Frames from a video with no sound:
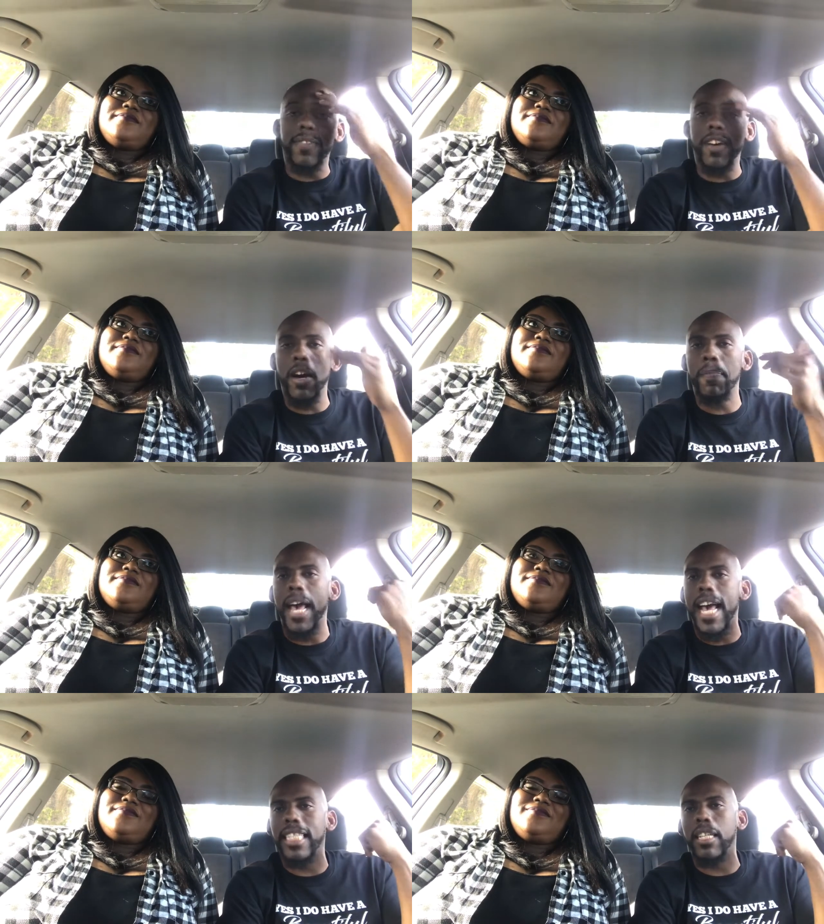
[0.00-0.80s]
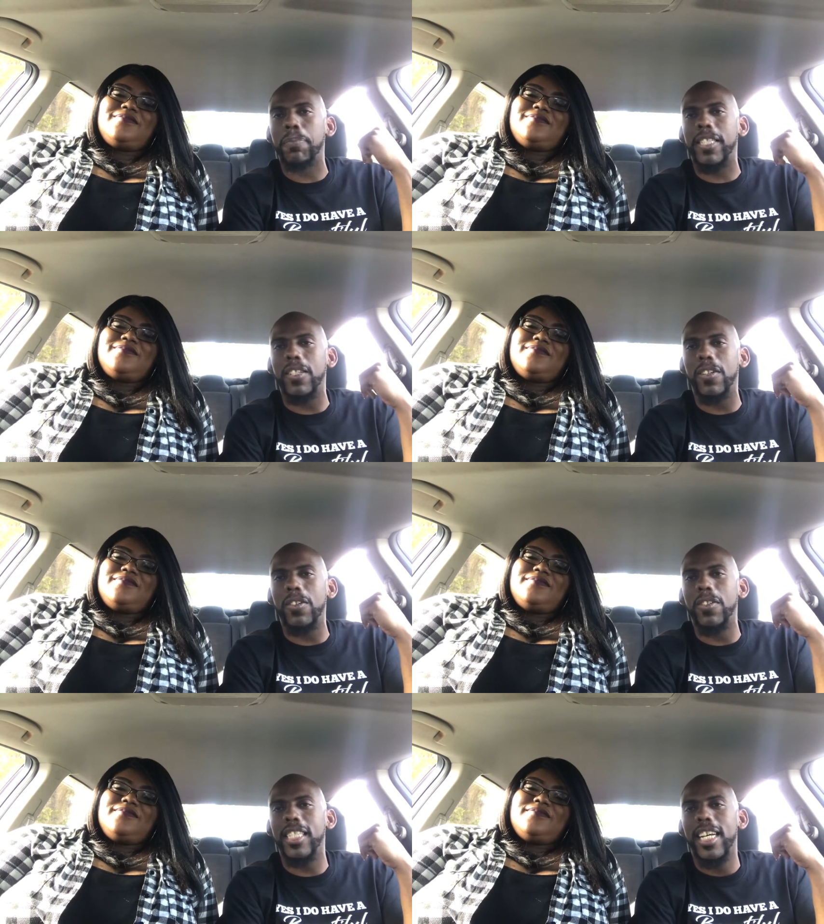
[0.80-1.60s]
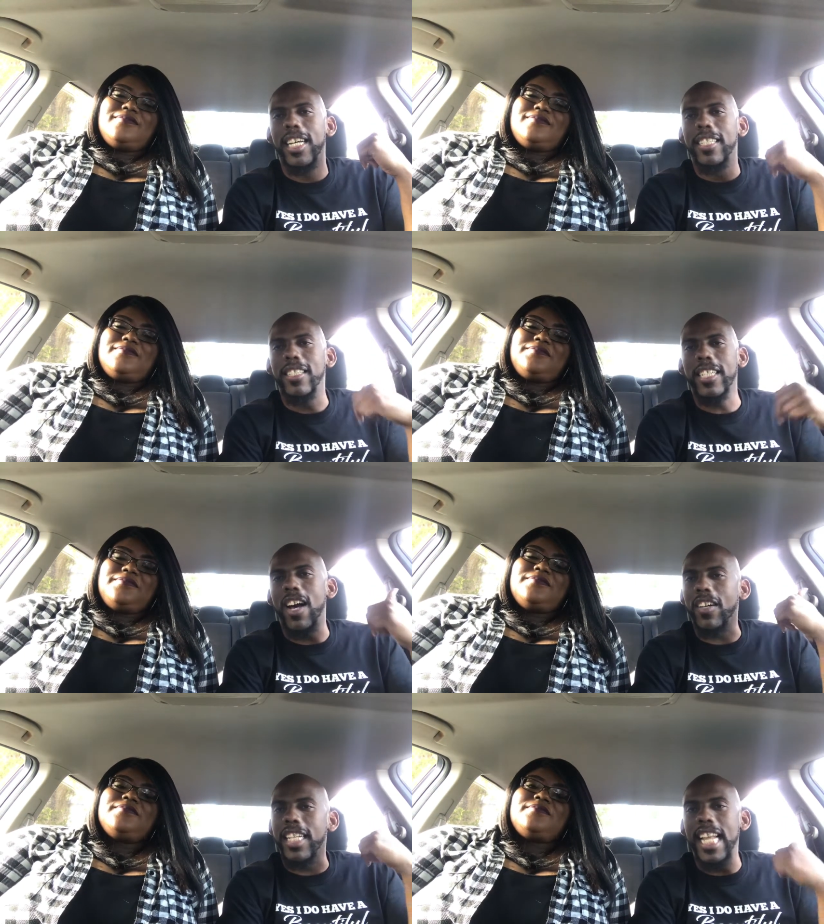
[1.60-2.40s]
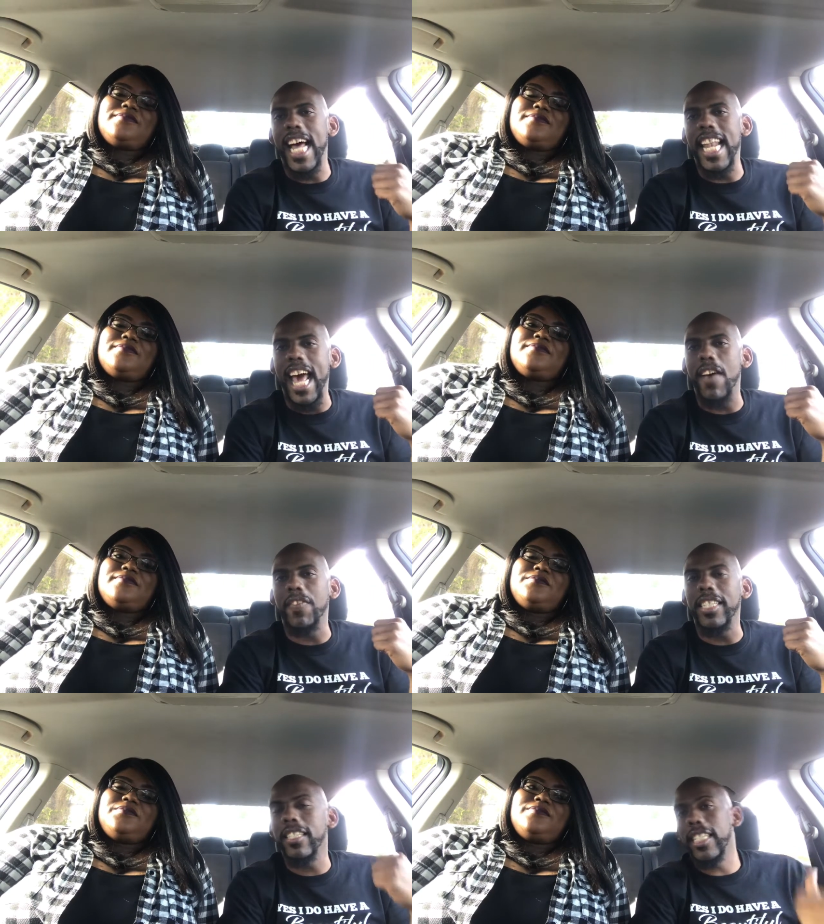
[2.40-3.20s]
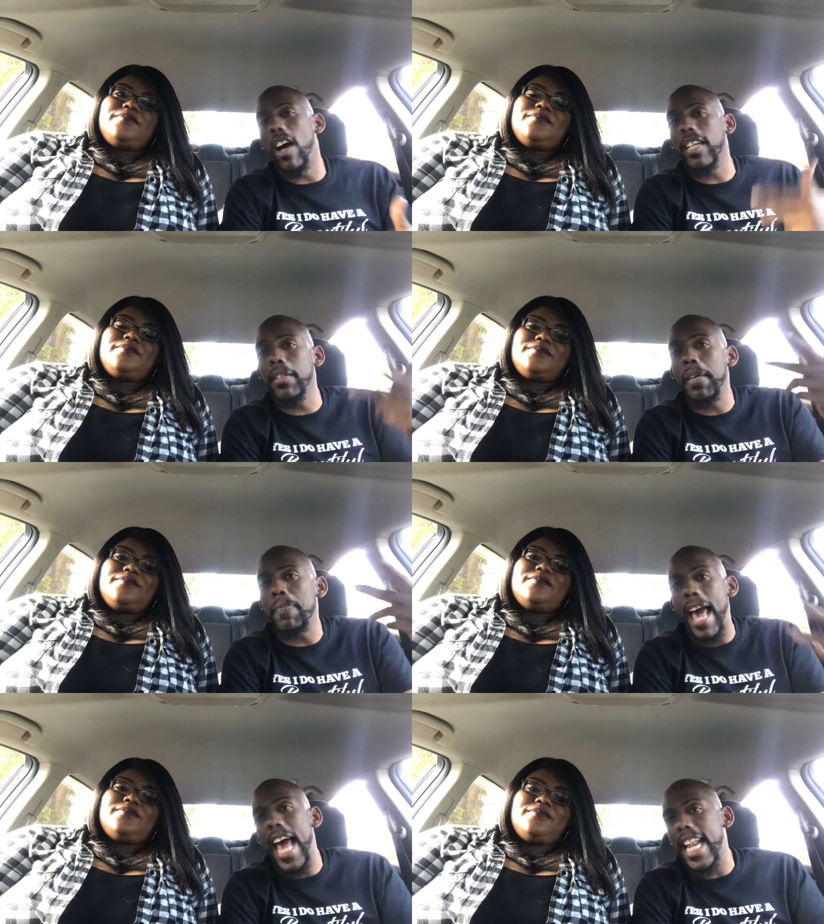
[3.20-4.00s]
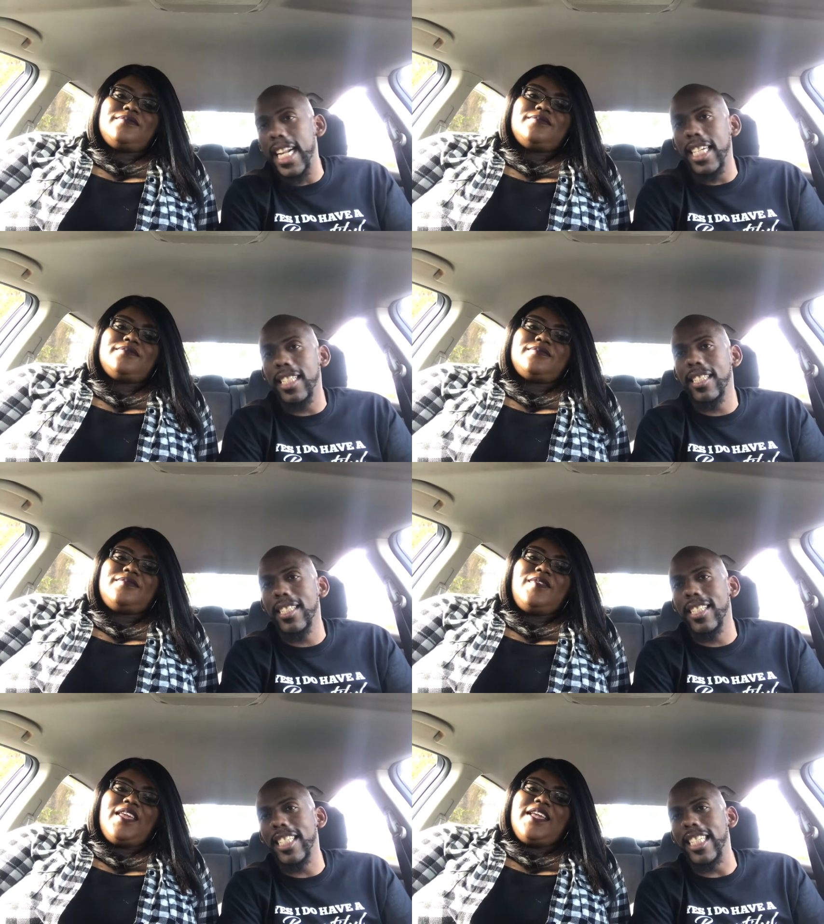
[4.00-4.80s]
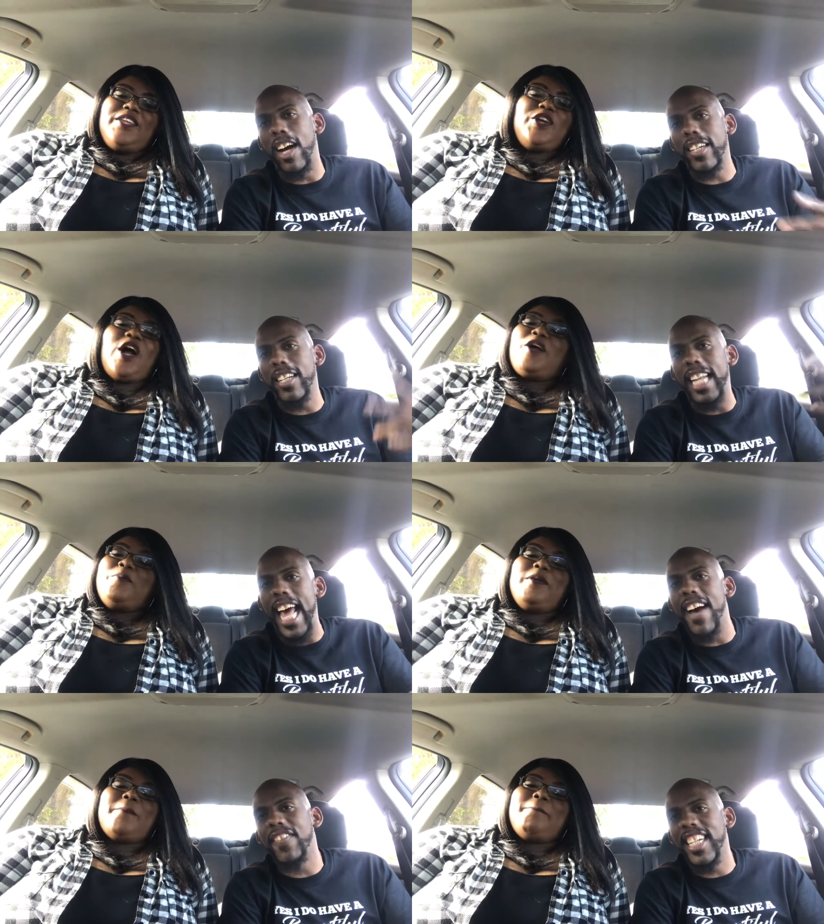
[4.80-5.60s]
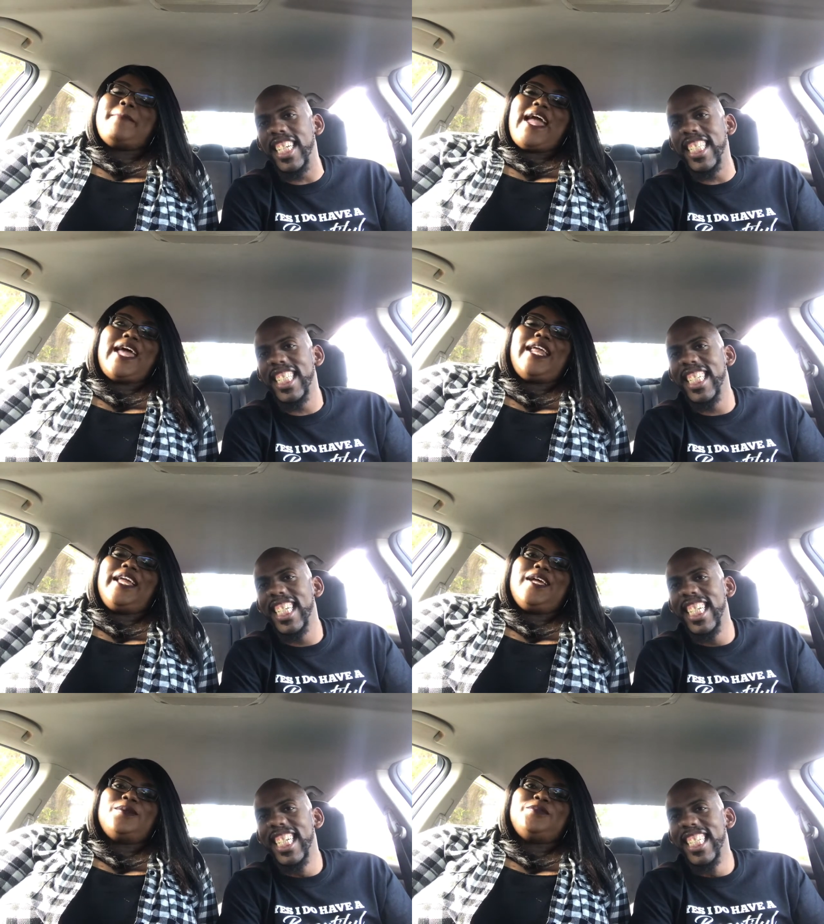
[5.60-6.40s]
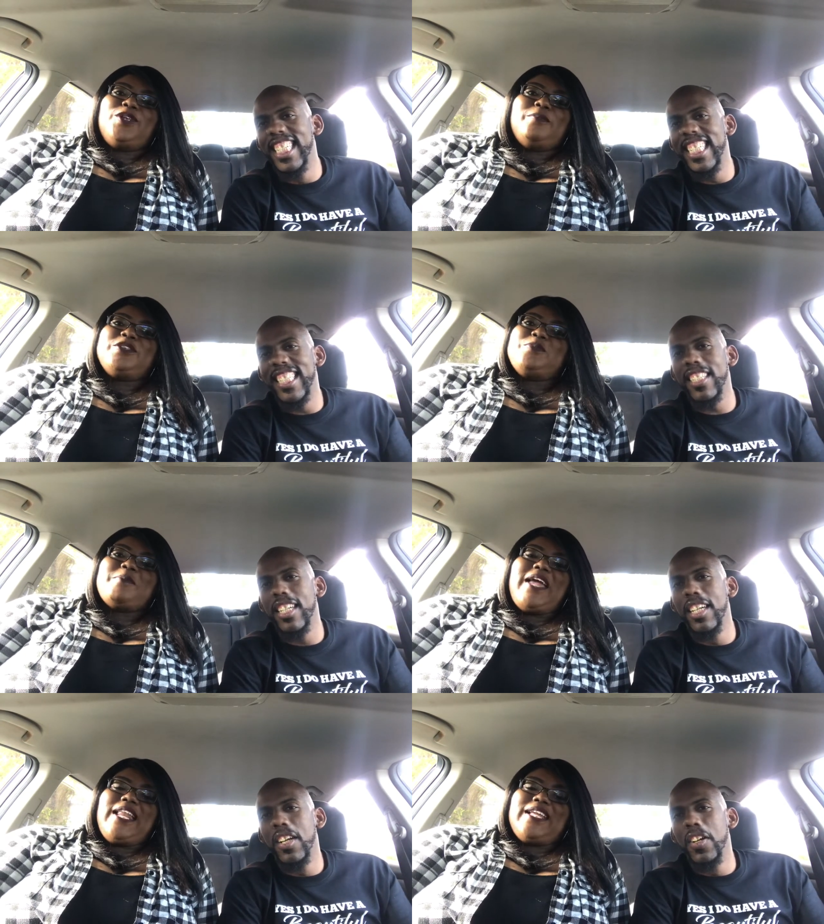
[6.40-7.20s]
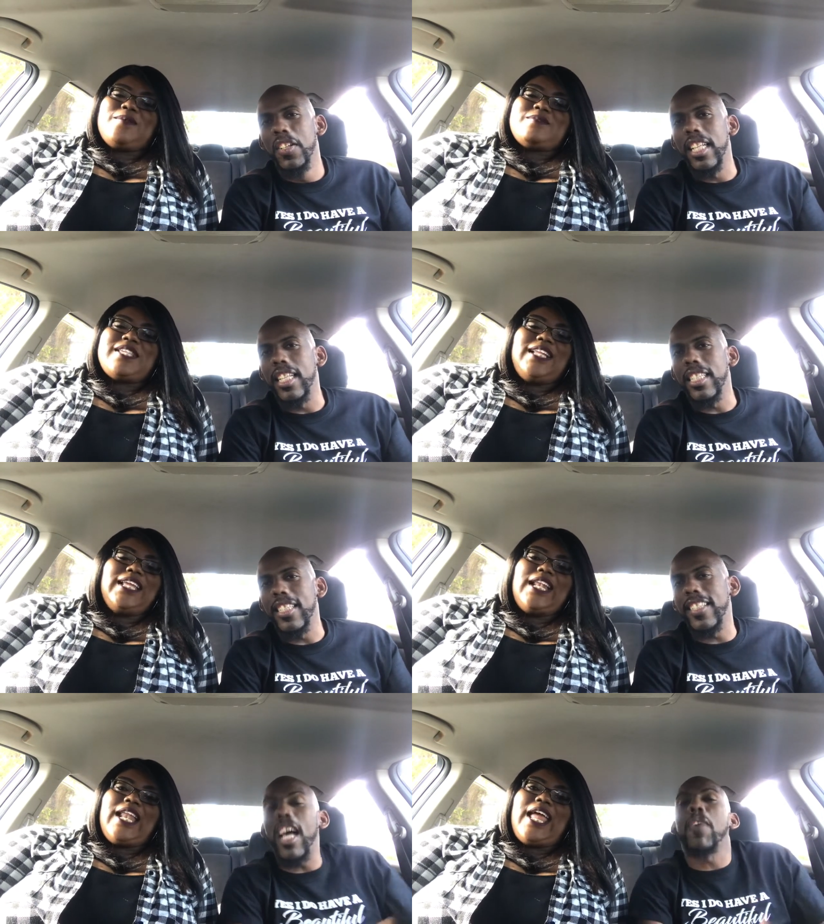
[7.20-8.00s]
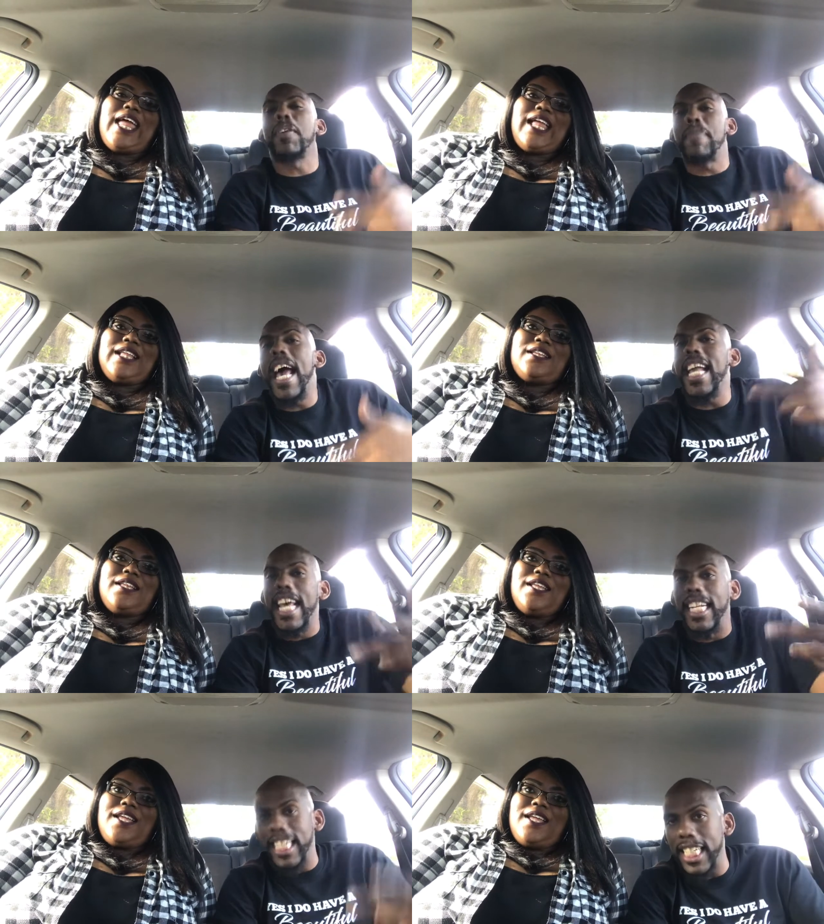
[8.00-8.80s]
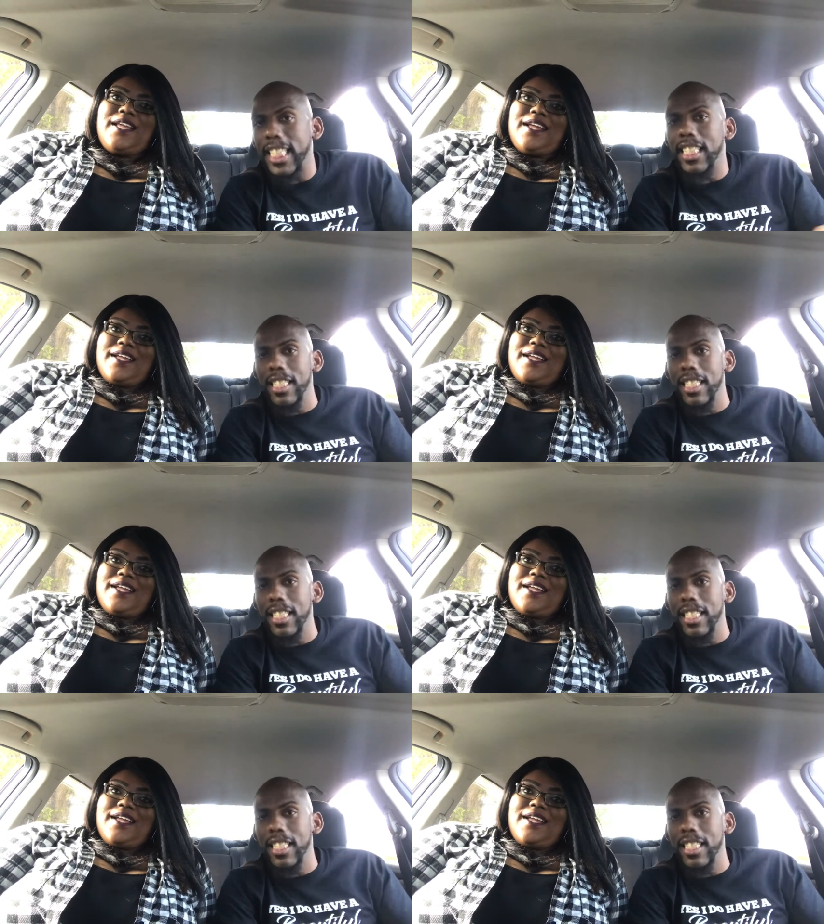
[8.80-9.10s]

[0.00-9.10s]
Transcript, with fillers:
Speaker 1: of our past episodes, so y'all can die laughing, so y'all can be mad at us. Y'all, y'all gonna be mad
Speaker 2: us. at him. You're gonna be super mad at him. I'm telling you. So y'all gonna be mad at
Speaker 1: us.